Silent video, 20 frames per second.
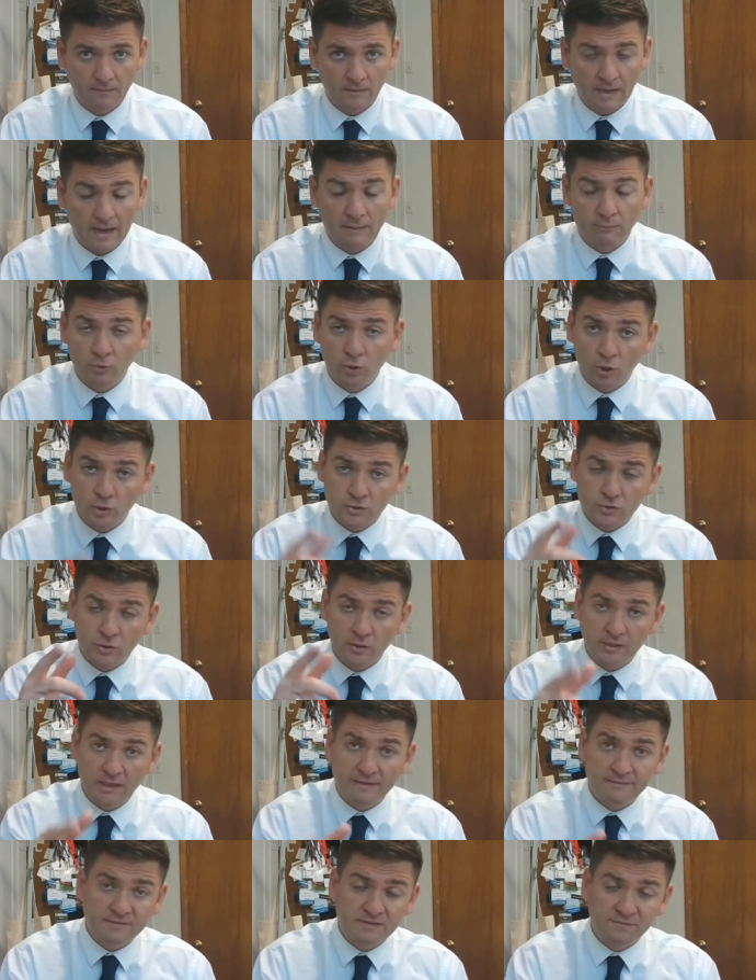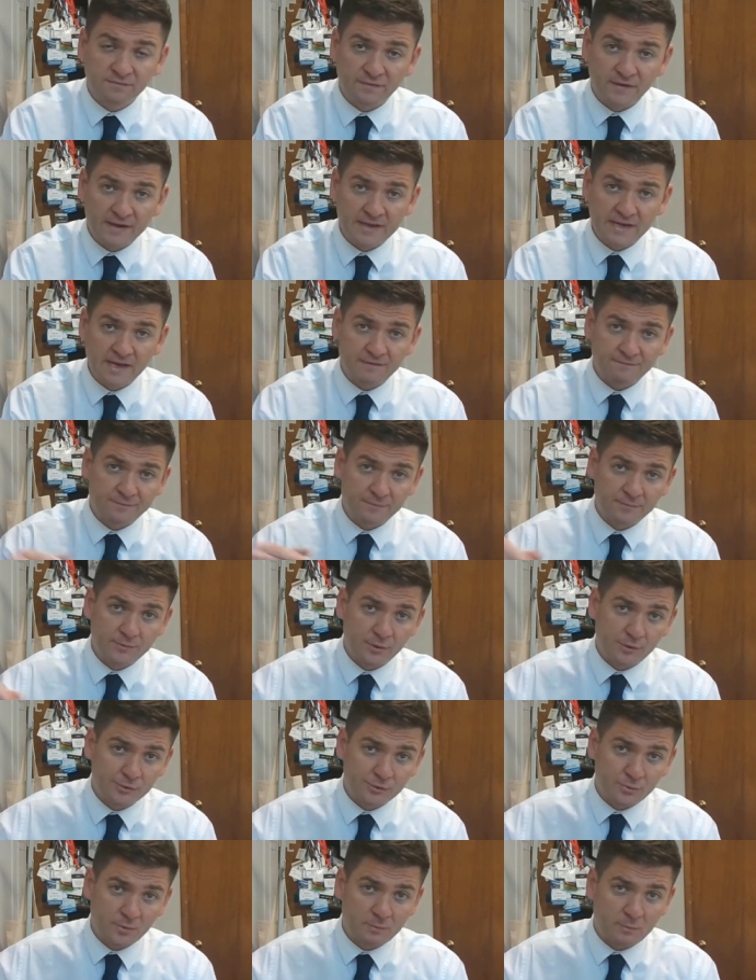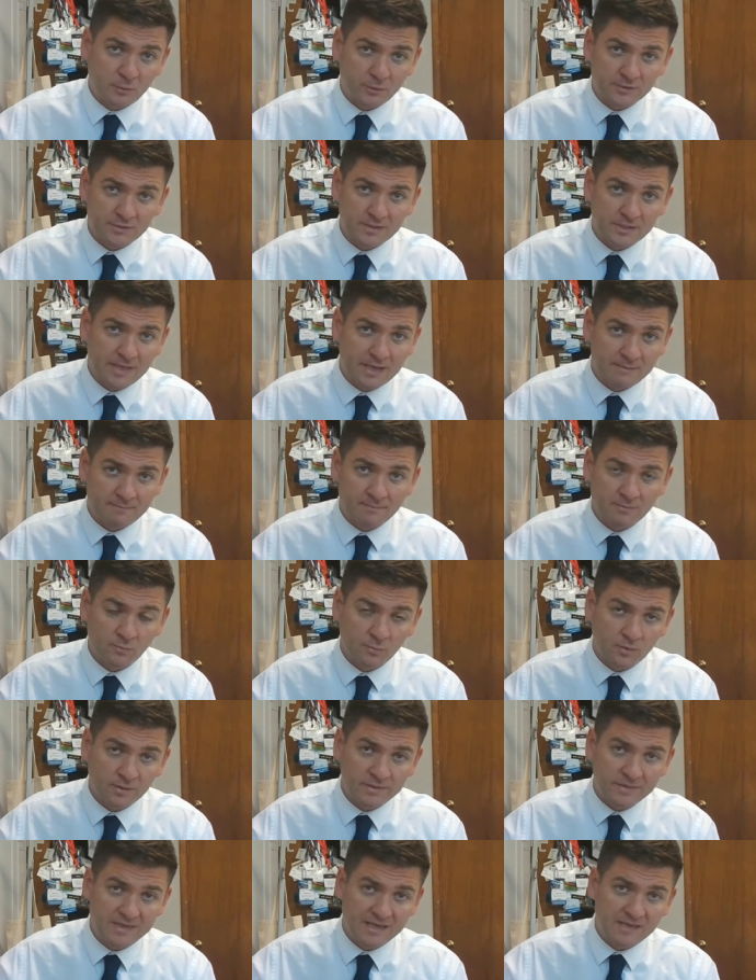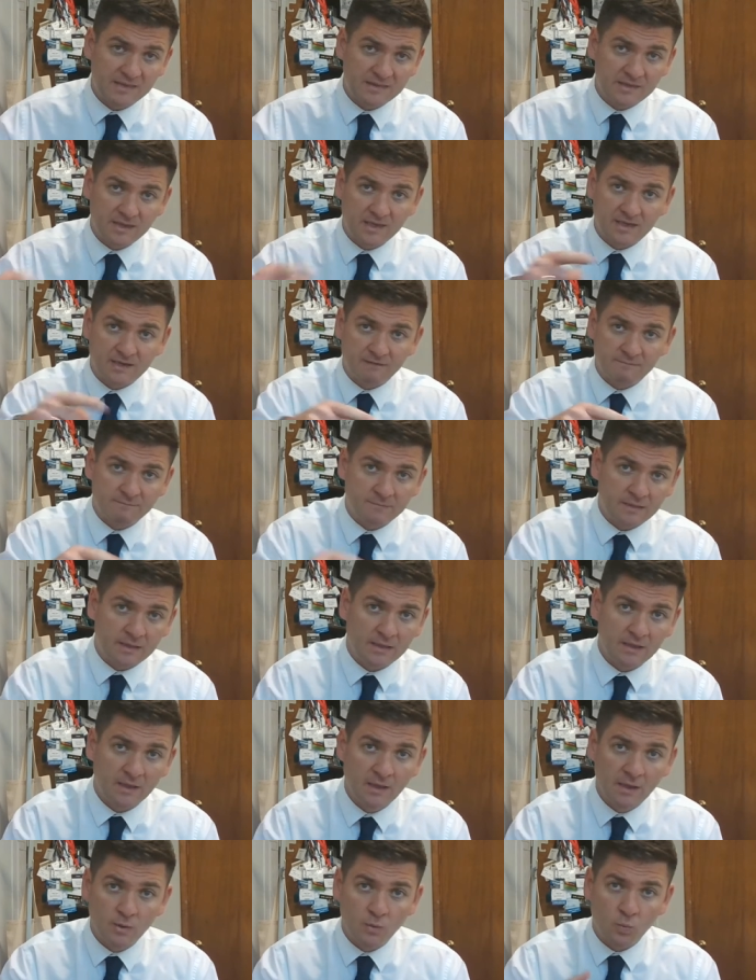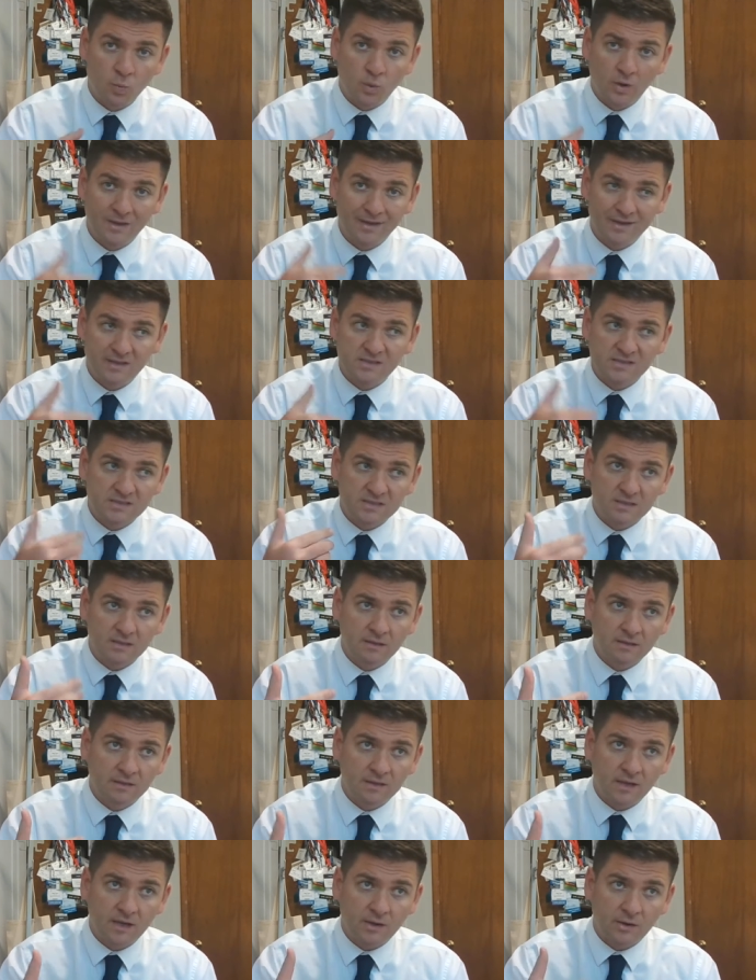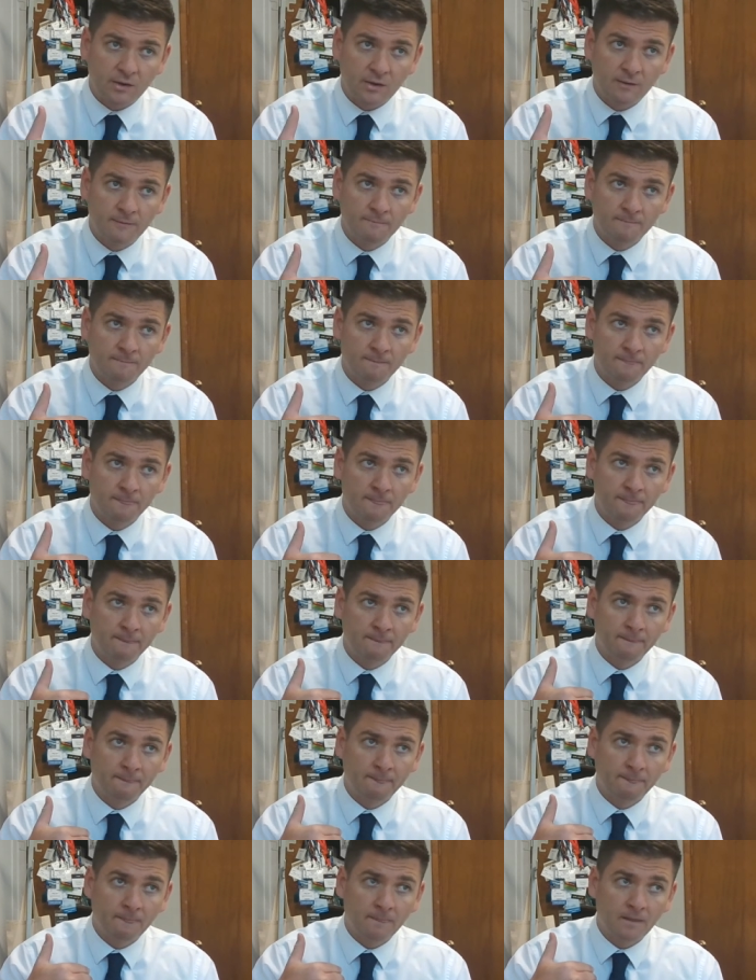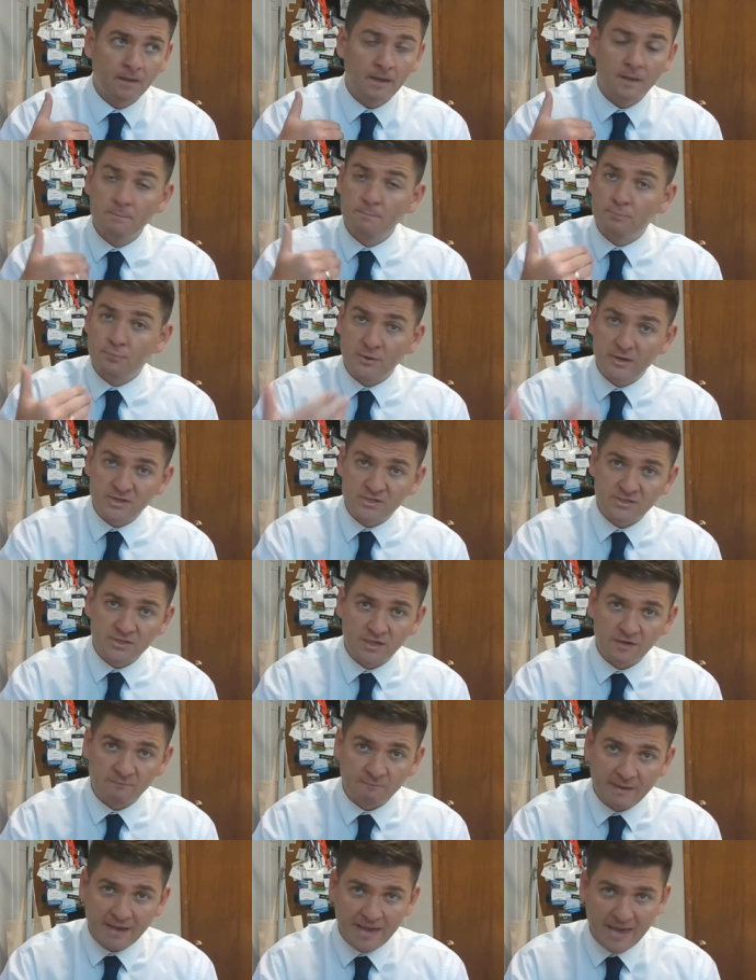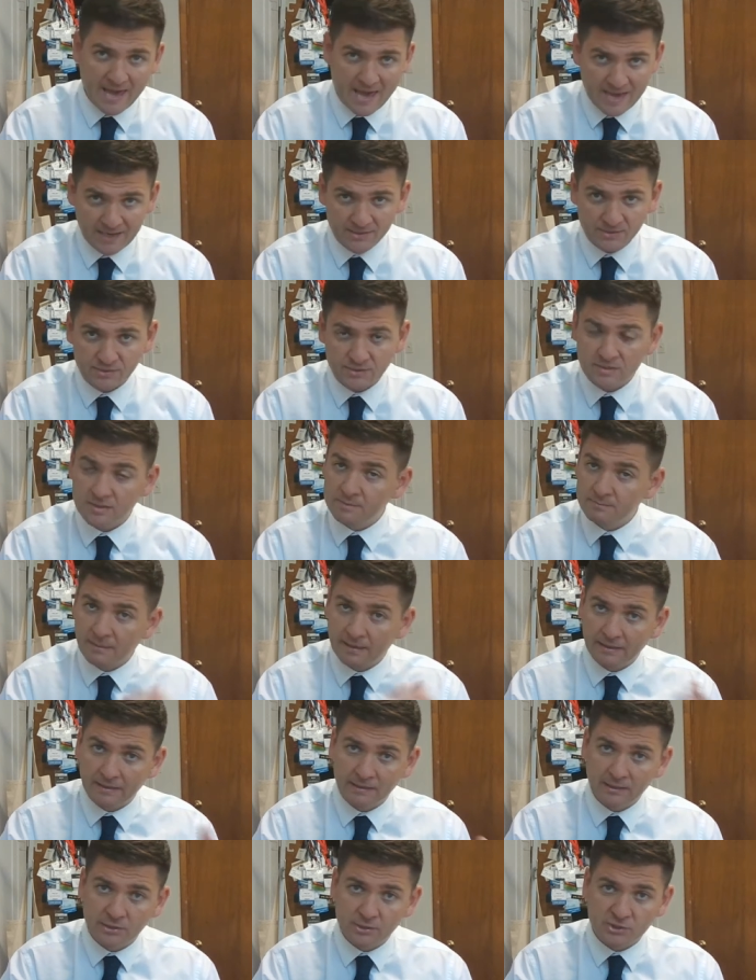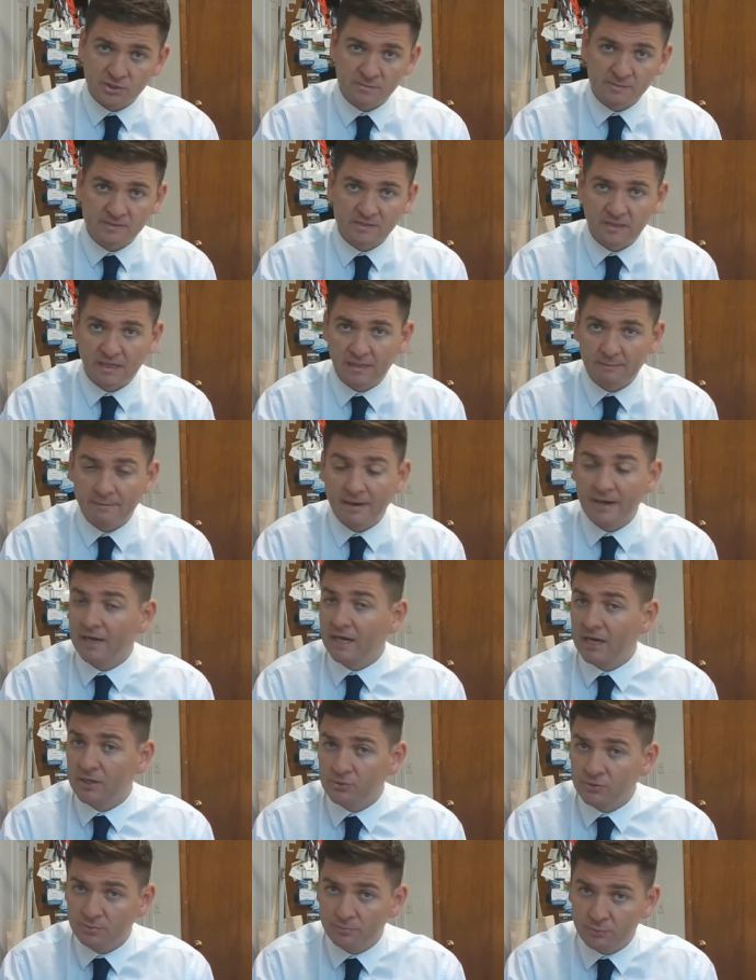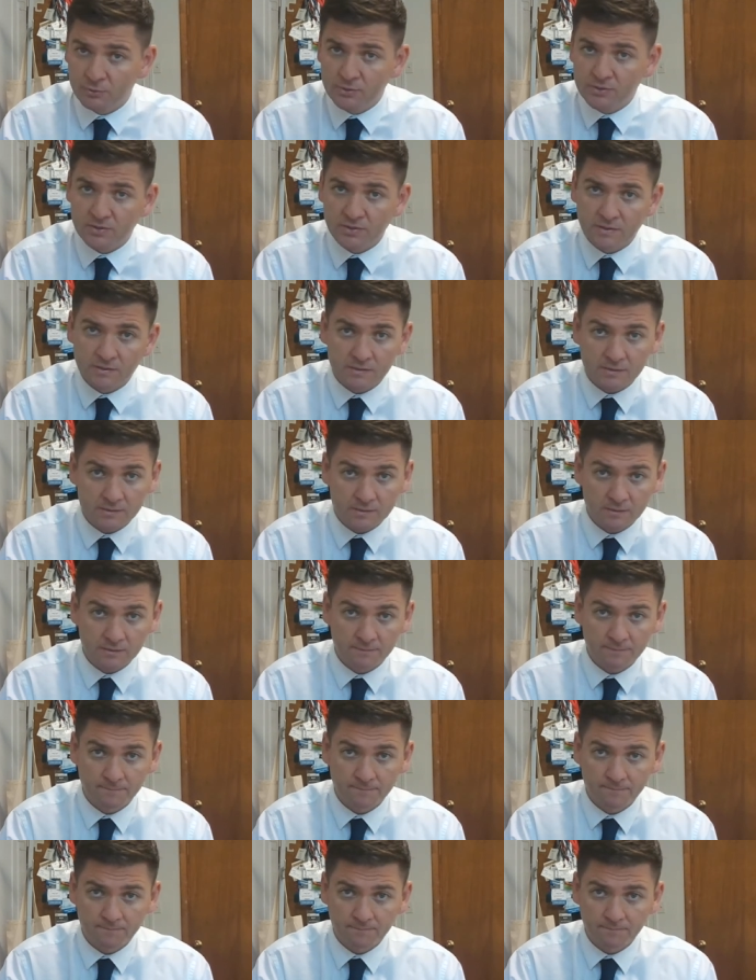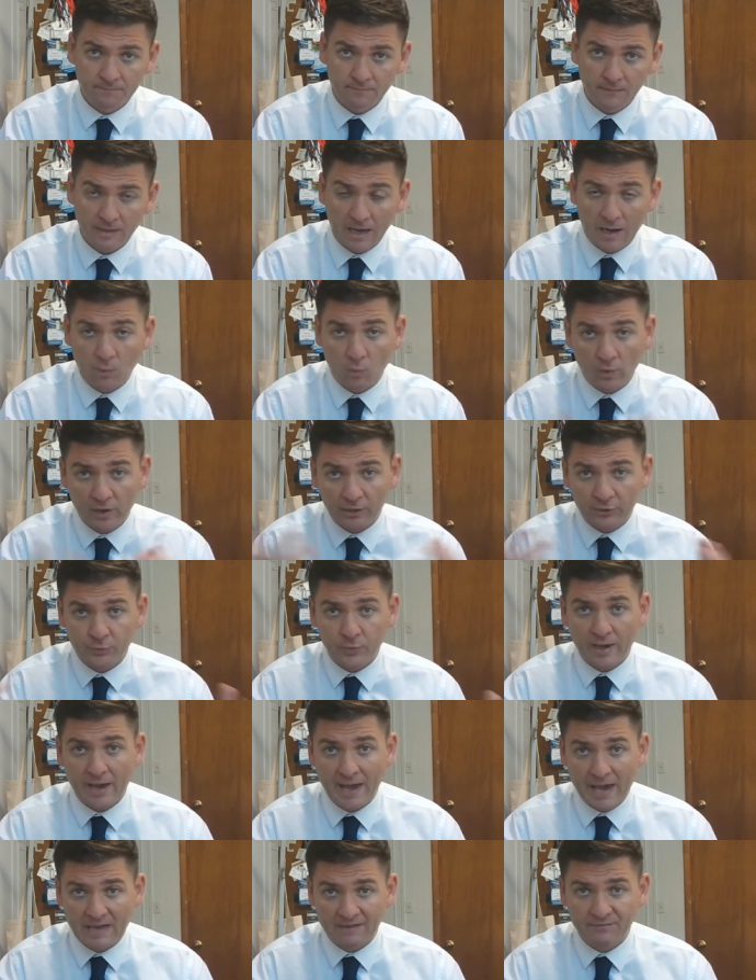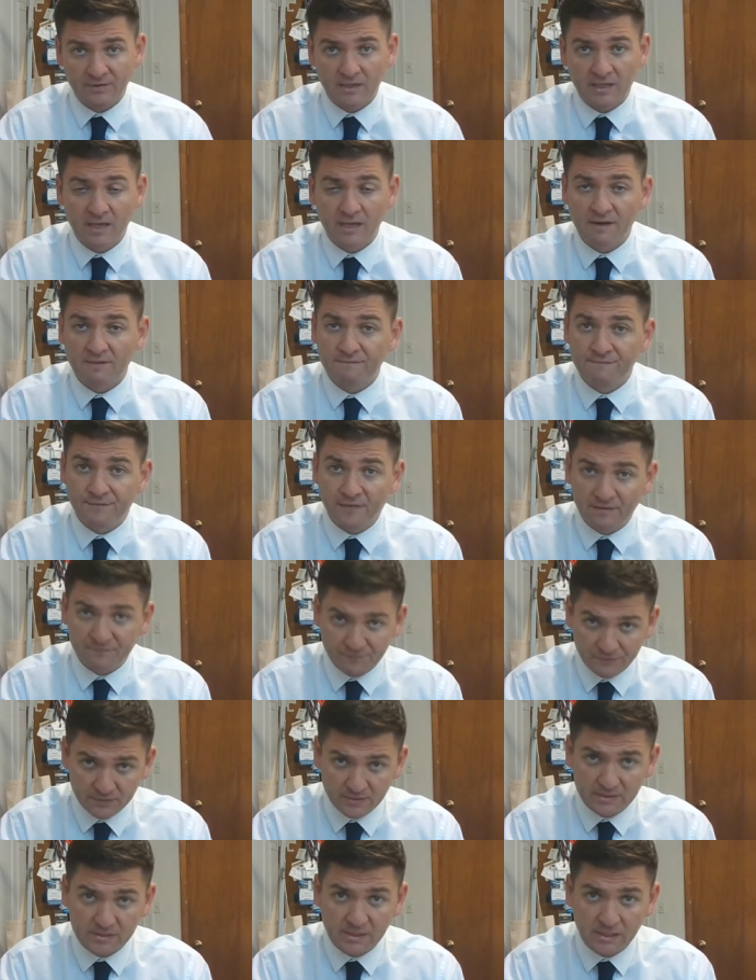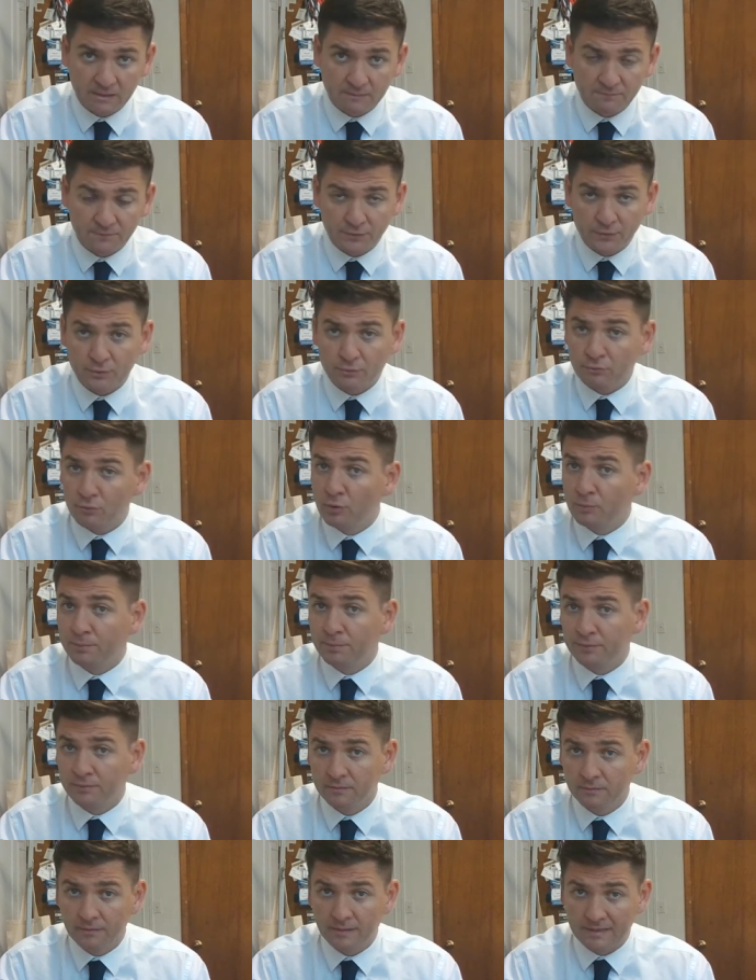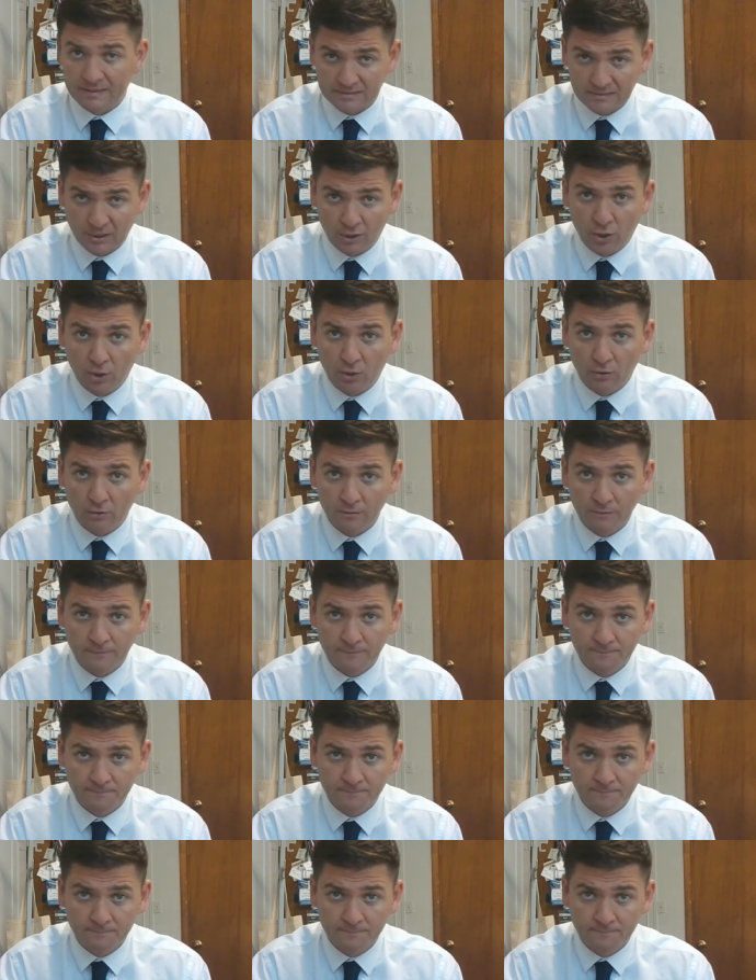I would also love to find out from those who report to them what they think of me, what is their impression of my actions, my leadership style, my contributions. How well do I advocate and fight for the team, for the group as a whole?